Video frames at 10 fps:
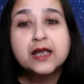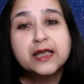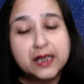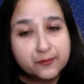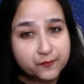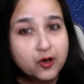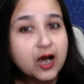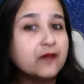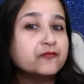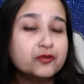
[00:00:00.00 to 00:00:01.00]
If you
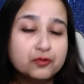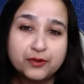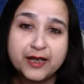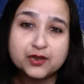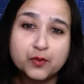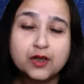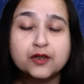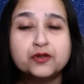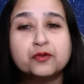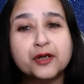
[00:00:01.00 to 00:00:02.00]
have to do guesswork,
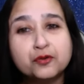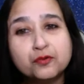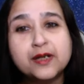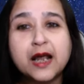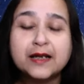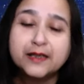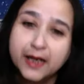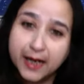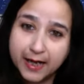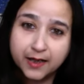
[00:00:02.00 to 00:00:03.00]
you can do it at the
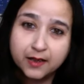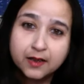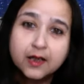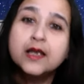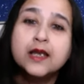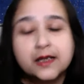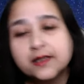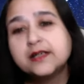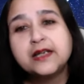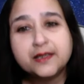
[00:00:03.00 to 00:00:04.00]
end. In the
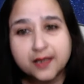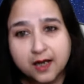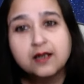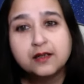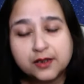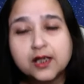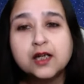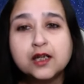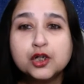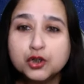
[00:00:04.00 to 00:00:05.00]
TETA, the
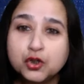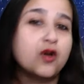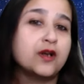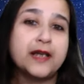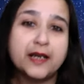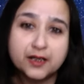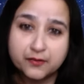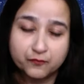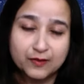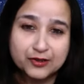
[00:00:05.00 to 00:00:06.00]
non-negative
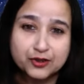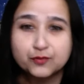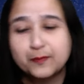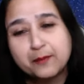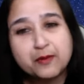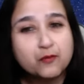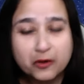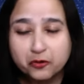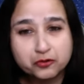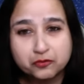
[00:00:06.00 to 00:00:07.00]
questions, maybe one
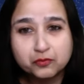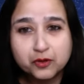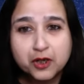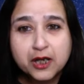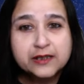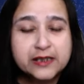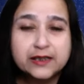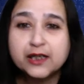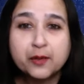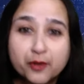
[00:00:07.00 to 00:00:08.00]
or two. See, the
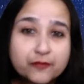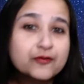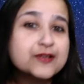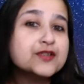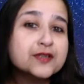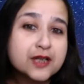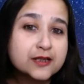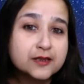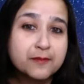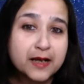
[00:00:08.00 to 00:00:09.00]
number of questions
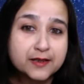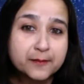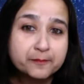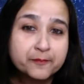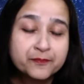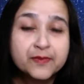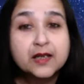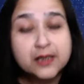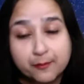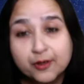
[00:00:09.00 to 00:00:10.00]
doesn't matter.
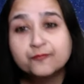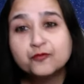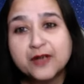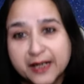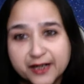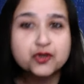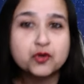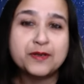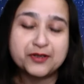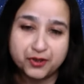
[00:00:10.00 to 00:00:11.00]
Number of correct
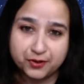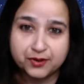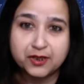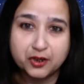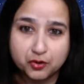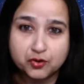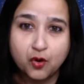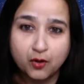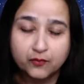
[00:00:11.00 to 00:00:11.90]
questions that you solve.